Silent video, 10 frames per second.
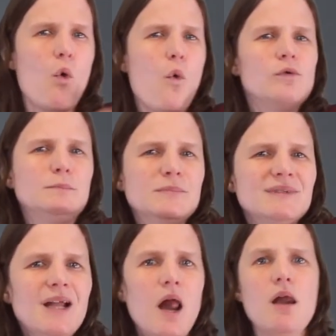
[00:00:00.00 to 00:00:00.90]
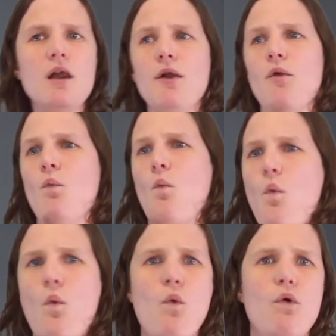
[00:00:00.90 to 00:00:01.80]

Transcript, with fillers: this situation, for example,